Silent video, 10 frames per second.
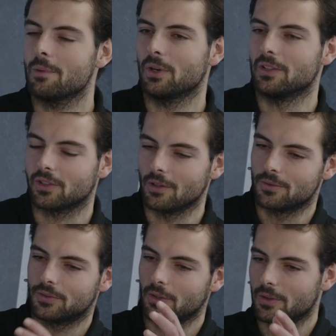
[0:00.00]
brilliant. So,
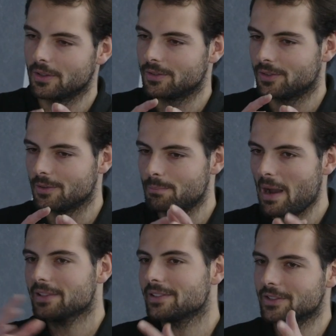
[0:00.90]
so the, the
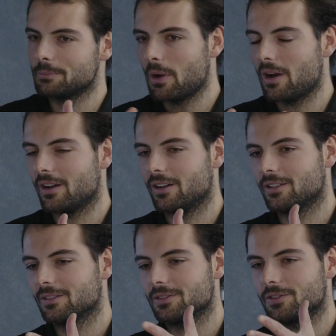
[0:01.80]
patented uh,
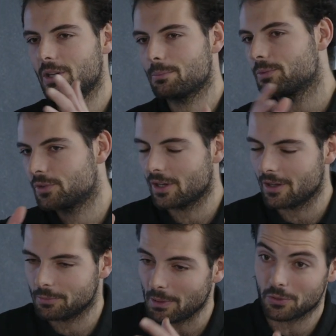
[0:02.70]
chip, chip
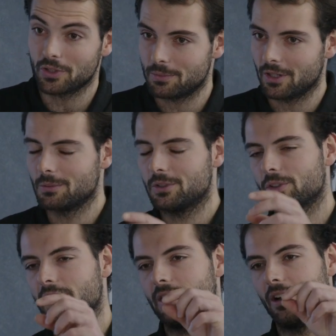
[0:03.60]
uh, special chip
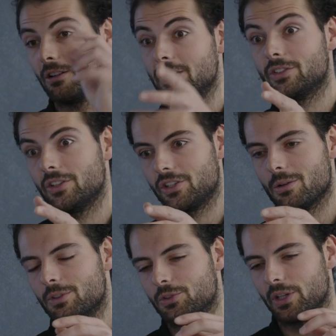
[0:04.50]
geometry or insert
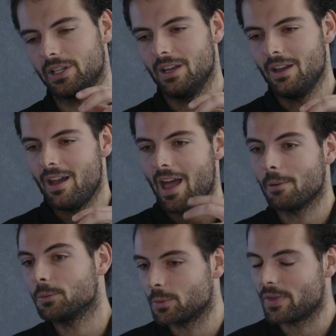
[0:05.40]
geometry
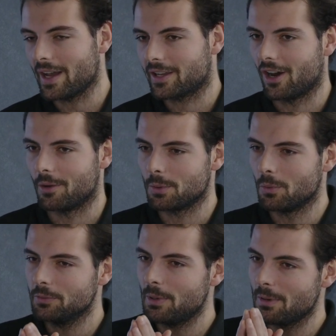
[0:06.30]
helps with that cut. But
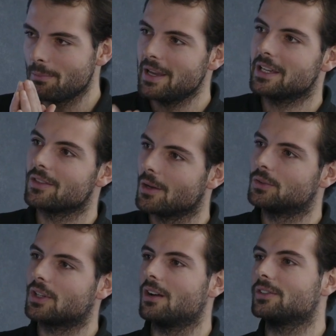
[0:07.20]
once people are making
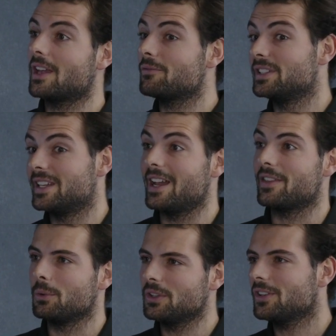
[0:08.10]
those cuts every day,
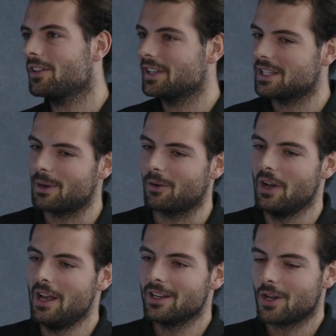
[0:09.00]
they want to start thinking about
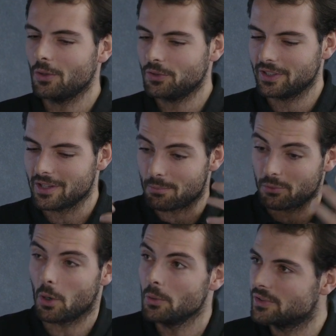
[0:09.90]
costing the
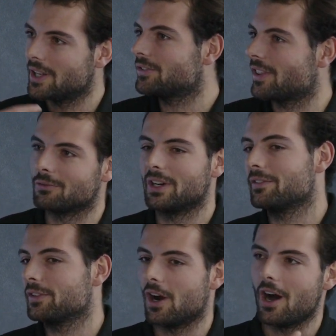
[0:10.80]
process that they're running.
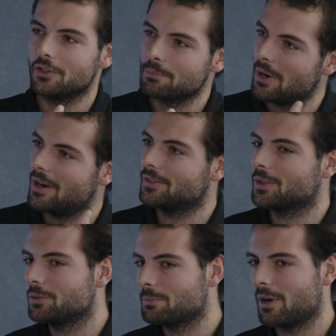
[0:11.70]
If they've got 100 parts,
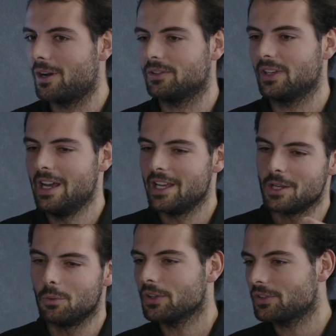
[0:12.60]
200 parts,
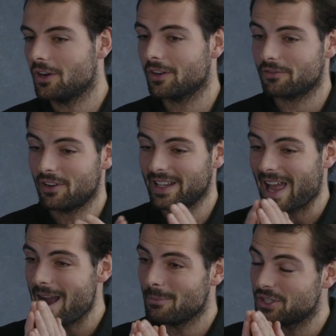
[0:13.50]
you want to start finding
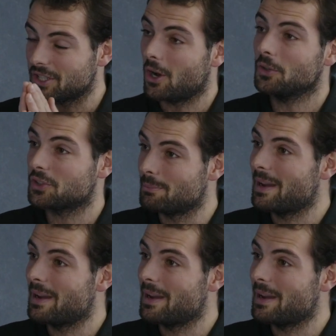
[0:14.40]
out how much it costs to